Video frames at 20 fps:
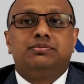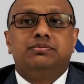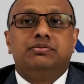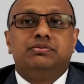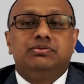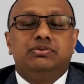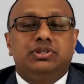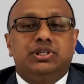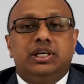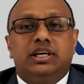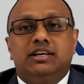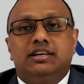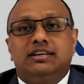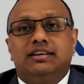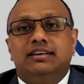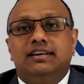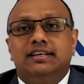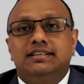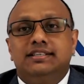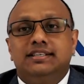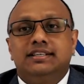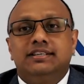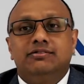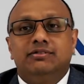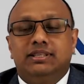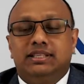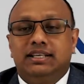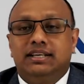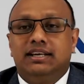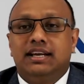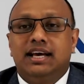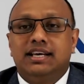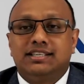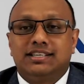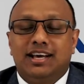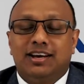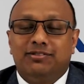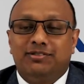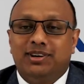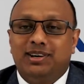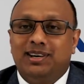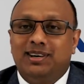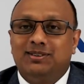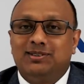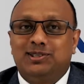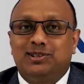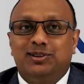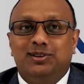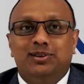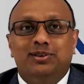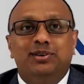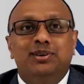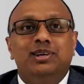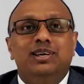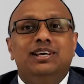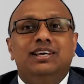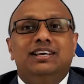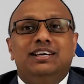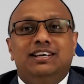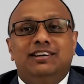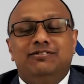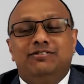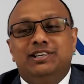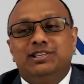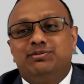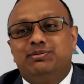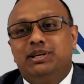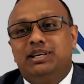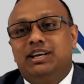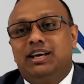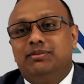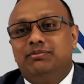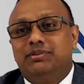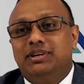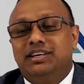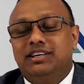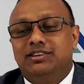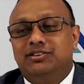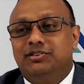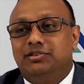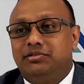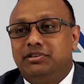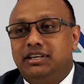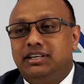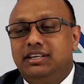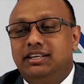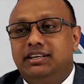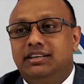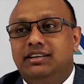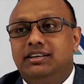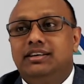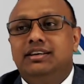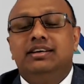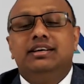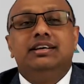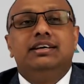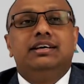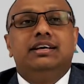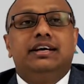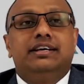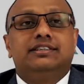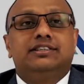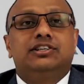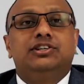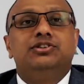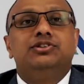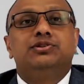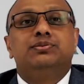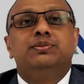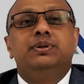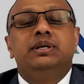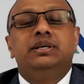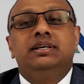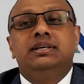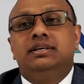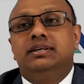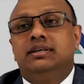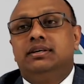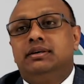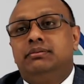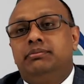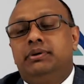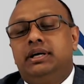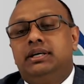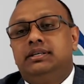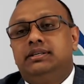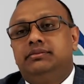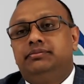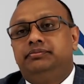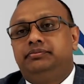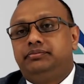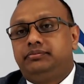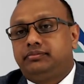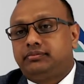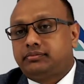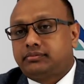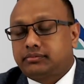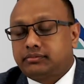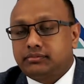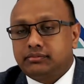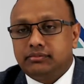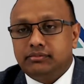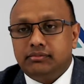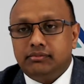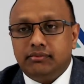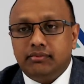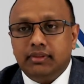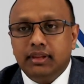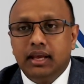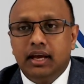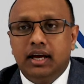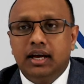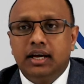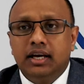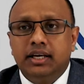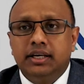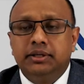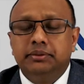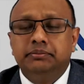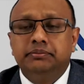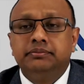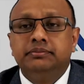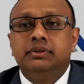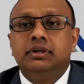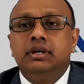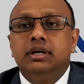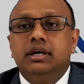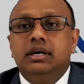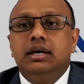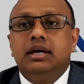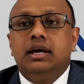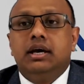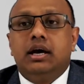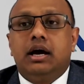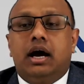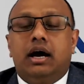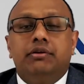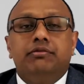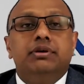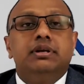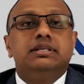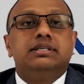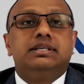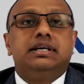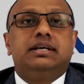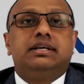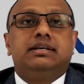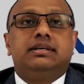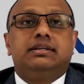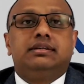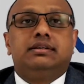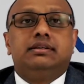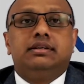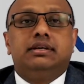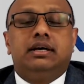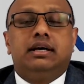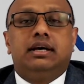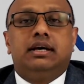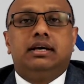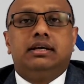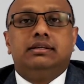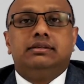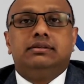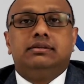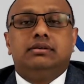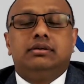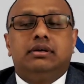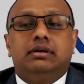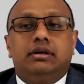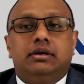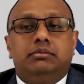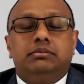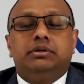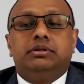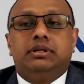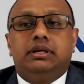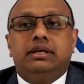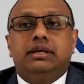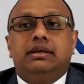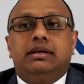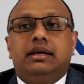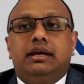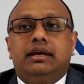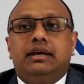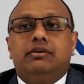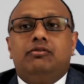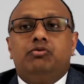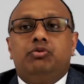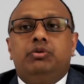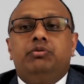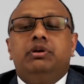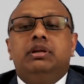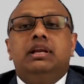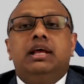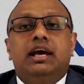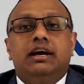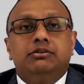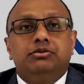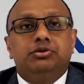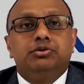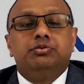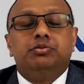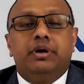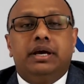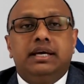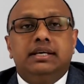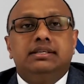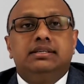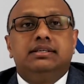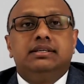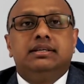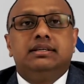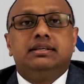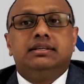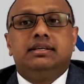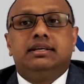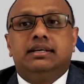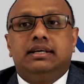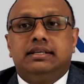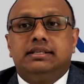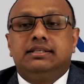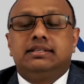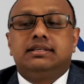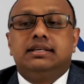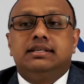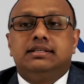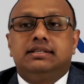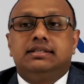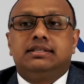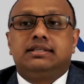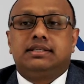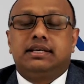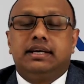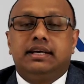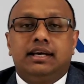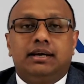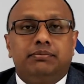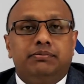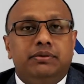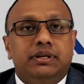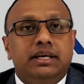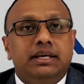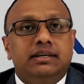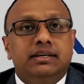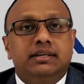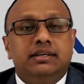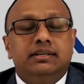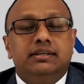checked Legend within last half an hour, so if it's been updated already, excuse me, but I will check we will have to wait till the legislations get updated.